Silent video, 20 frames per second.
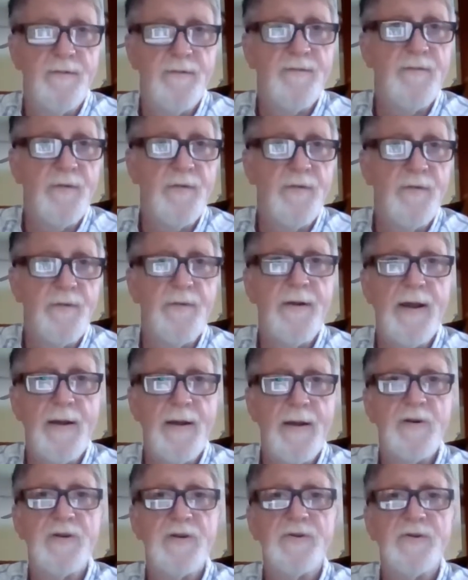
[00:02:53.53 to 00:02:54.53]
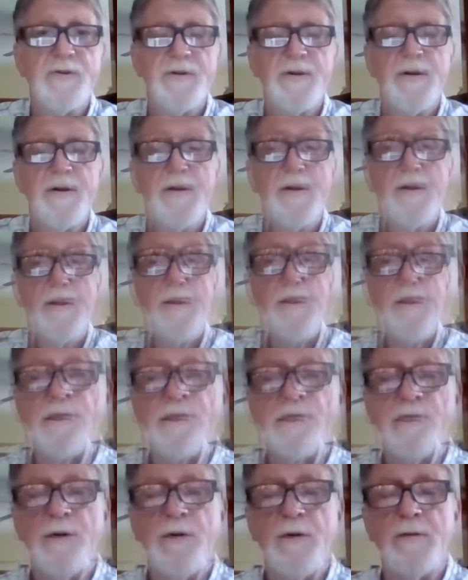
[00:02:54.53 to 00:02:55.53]
further damage as a
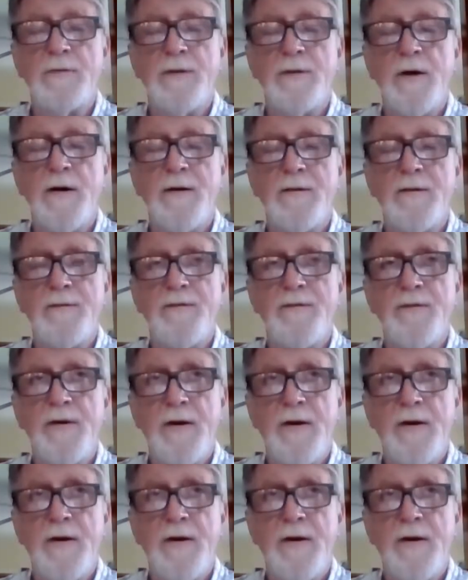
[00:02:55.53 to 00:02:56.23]
result of